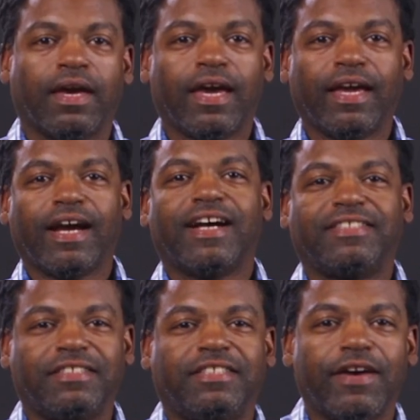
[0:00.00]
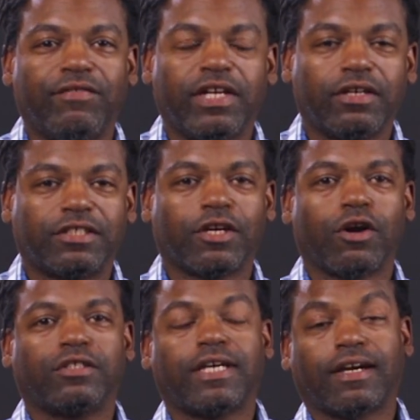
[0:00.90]
Hey guys, this is Devin here at
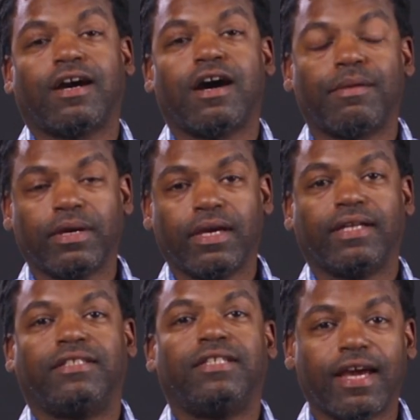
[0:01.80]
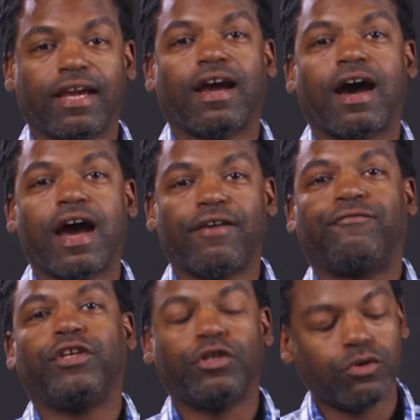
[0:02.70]
cigars.com, and today I have
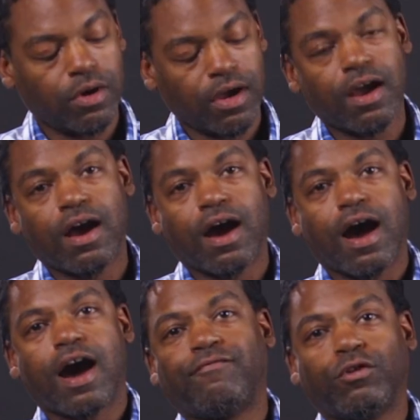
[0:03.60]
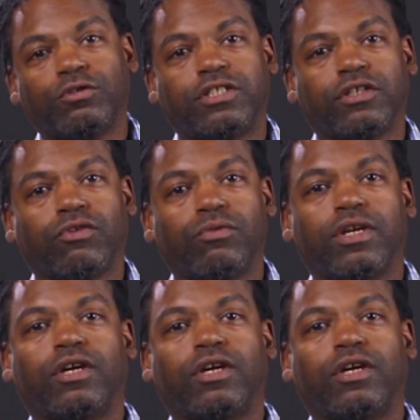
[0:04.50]
for you Avo Syncro